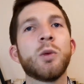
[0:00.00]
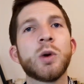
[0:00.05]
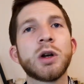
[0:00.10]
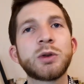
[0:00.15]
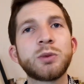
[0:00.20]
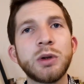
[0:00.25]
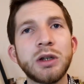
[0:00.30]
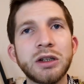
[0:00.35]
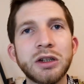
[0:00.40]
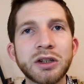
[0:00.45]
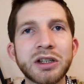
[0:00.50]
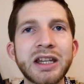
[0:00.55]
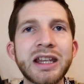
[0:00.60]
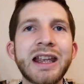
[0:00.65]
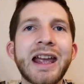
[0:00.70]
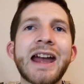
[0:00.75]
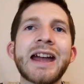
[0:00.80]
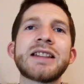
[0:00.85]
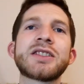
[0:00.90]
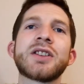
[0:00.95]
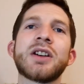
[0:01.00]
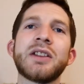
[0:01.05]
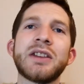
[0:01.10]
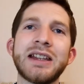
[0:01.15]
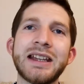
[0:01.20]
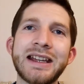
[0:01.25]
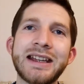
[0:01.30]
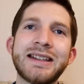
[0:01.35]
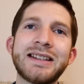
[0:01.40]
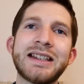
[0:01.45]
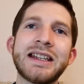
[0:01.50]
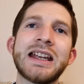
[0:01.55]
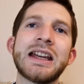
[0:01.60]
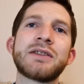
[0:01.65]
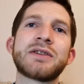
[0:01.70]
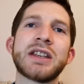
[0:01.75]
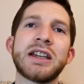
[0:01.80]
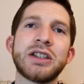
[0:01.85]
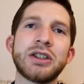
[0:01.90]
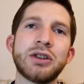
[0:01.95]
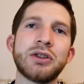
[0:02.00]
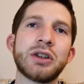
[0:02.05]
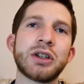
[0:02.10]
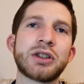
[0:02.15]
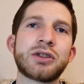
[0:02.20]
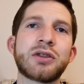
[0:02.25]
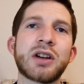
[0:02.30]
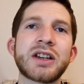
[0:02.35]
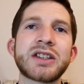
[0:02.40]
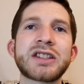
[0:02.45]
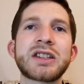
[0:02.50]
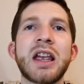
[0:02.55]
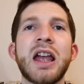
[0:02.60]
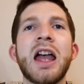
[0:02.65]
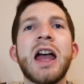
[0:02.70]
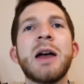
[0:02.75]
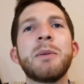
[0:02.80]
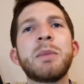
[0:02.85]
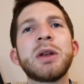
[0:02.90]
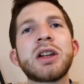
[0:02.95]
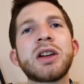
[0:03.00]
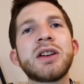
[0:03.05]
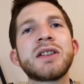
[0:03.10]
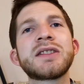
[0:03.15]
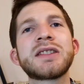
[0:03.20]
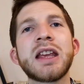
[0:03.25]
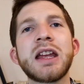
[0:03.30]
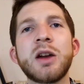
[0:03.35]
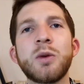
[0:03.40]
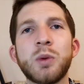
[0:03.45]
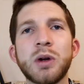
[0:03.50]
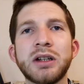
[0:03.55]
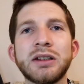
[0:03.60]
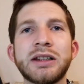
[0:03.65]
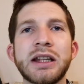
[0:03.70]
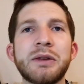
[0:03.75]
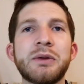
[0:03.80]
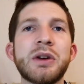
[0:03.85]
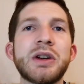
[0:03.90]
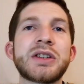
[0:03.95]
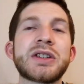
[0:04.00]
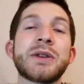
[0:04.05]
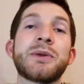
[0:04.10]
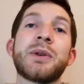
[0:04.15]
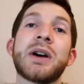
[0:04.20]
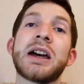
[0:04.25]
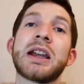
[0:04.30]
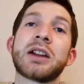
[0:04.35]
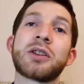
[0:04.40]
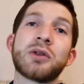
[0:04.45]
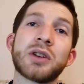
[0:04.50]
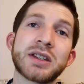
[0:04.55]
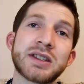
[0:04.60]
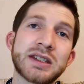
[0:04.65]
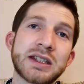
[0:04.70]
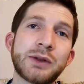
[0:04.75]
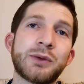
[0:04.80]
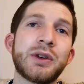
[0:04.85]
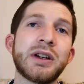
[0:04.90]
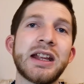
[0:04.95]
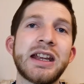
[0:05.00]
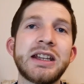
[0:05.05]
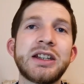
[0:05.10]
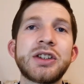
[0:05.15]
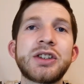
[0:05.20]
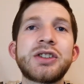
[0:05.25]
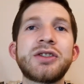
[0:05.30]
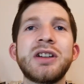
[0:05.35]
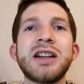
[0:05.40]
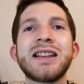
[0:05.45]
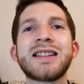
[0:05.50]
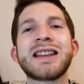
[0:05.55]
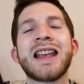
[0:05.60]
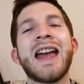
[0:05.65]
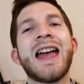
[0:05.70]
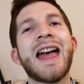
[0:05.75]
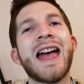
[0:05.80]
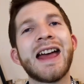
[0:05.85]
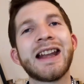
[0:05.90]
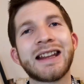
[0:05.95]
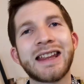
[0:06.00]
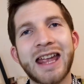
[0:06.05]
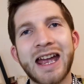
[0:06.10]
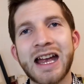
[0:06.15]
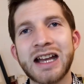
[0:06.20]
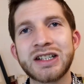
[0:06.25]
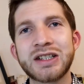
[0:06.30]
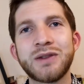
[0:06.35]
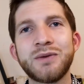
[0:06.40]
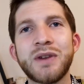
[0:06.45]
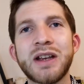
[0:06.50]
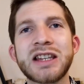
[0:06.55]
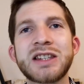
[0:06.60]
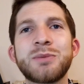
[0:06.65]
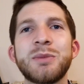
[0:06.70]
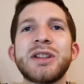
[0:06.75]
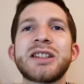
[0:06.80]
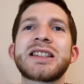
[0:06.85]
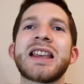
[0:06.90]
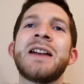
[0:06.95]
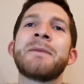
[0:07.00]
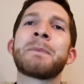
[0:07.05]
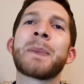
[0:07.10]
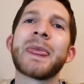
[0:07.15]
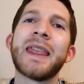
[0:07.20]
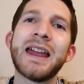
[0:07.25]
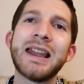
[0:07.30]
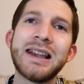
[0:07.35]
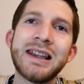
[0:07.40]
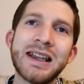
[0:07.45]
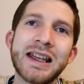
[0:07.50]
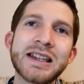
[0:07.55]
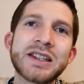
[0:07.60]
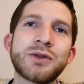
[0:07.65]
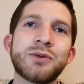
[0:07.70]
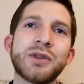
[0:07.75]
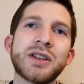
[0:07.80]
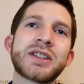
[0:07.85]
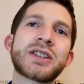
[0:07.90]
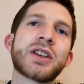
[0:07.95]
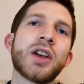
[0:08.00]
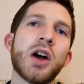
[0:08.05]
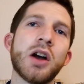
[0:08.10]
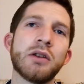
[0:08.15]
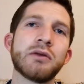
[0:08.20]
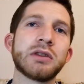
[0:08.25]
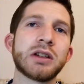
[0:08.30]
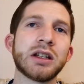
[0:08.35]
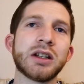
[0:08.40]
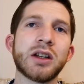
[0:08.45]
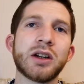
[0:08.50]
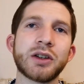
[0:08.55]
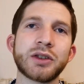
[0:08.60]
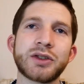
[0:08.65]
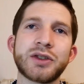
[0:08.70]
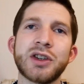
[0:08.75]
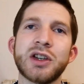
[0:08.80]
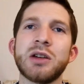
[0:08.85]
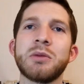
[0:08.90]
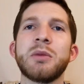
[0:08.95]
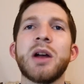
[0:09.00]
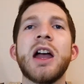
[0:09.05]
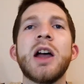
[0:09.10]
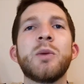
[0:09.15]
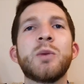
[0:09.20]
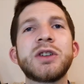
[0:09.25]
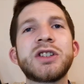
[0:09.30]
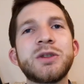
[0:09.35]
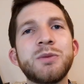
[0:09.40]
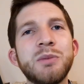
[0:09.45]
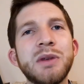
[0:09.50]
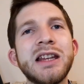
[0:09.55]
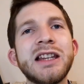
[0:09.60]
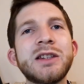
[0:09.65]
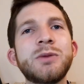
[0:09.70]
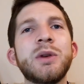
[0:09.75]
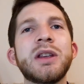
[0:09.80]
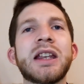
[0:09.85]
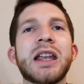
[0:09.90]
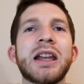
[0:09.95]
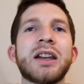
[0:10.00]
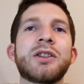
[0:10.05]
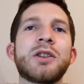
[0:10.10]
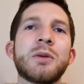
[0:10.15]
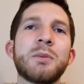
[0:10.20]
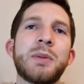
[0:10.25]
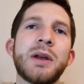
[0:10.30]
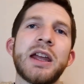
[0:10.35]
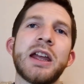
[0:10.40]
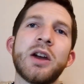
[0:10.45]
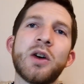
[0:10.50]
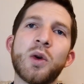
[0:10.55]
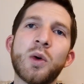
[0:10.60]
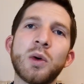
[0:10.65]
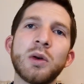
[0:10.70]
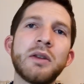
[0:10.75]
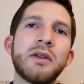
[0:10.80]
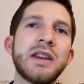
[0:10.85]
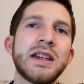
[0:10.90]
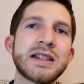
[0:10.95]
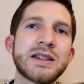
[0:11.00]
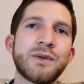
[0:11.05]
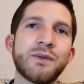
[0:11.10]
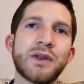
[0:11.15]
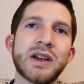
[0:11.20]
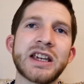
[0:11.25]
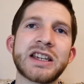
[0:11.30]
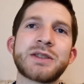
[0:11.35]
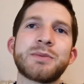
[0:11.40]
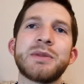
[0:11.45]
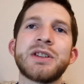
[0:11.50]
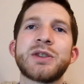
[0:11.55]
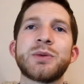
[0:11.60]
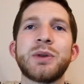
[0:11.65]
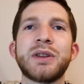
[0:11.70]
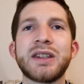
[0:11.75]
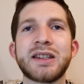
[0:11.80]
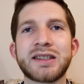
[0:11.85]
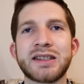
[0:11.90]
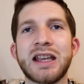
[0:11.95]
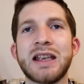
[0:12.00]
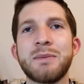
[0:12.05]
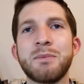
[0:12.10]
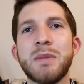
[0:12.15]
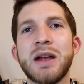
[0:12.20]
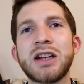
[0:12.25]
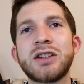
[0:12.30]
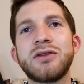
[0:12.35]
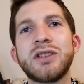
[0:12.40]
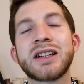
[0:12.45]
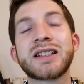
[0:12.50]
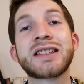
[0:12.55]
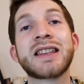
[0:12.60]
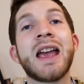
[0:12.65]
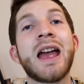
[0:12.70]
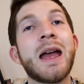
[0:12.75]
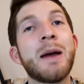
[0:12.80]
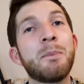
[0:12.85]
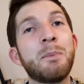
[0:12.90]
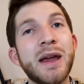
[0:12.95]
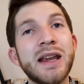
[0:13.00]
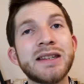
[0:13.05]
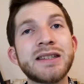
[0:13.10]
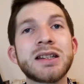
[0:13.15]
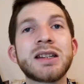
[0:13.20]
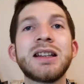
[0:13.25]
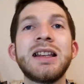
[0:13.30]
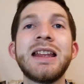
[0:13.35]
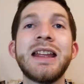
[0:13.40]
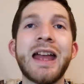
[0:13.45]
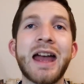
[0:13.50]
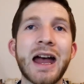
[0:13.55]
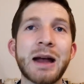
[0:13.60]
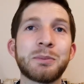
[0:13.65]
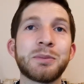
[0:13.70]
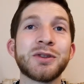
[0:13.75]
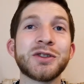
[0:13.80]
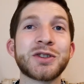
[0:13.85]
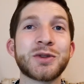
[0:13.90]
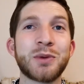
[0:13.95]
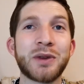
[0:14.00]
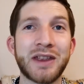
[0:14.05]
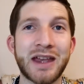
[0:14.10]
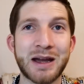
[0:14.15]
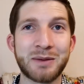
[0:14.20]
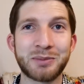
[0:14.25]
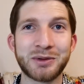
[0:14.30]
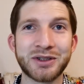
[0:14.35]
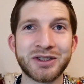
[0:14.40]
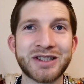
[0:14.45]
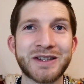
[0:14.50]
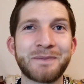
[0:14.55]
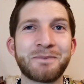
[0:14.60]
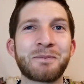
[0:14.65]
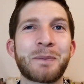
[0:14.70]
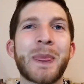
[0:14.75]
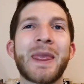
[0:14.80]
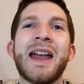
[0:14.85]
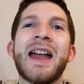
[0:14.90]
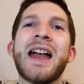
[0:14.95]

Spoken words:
What we're looking at are the ETFs and unit trusts because they are well diversified across different industries and cash investments and less risk over the long term, which means we can compare all of these investments with the same metrics, basically apples with apples.